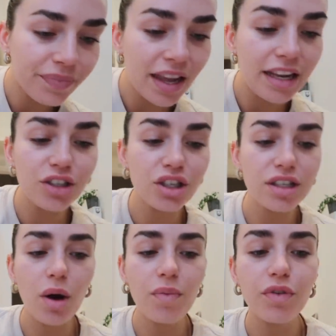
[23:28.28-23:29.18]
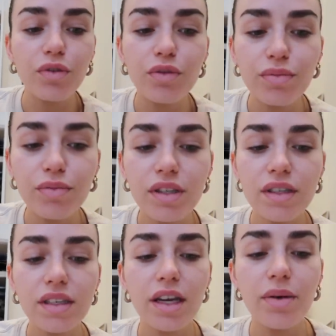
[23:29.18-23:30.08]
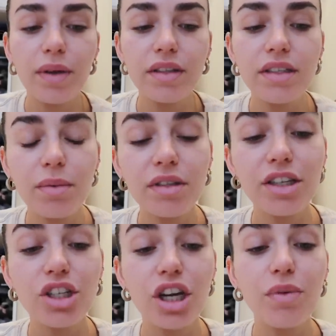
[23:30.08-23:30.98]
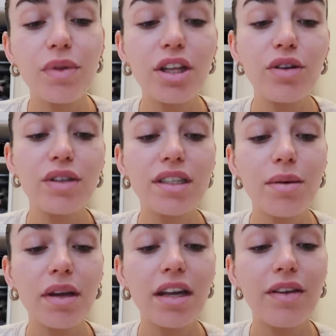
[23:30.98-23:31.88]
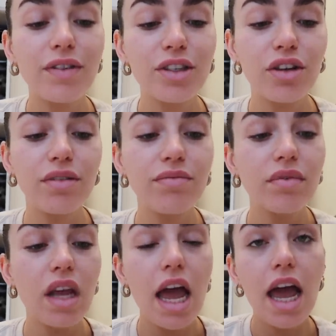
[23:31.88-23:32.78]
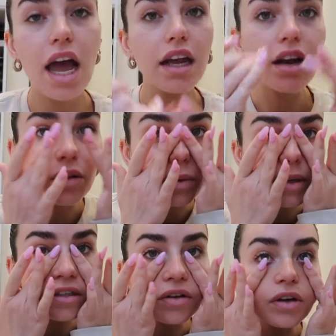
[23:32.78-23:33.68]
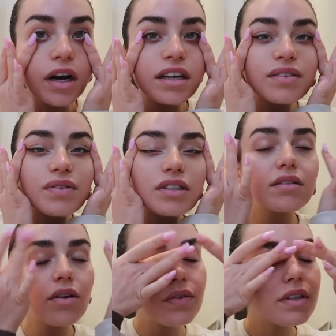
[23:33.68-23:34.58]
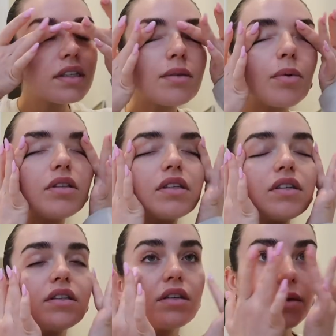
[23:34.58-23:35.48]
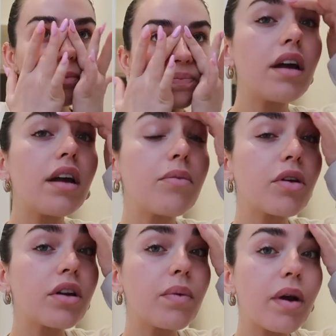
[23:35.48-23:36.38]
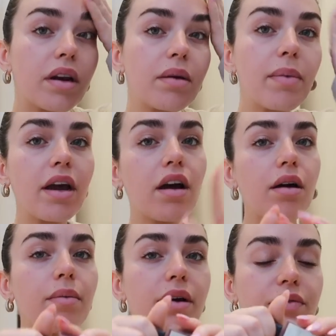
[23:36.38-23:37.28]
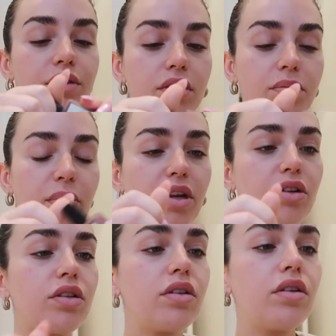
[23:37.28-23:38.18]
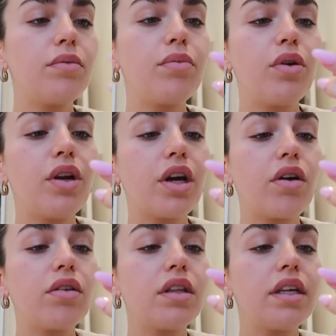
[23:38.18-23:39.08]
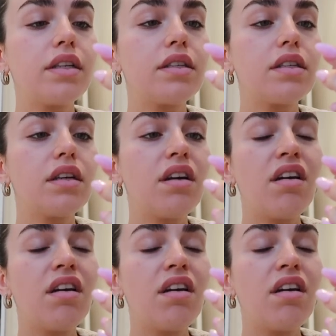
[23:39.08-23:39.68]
It is just helpful to see when someone's like genuinely using something and if it's good. And I'll always tell you guys if it's obviously sponsored. I'm not gonna wear any makeup. I've just been putting on this.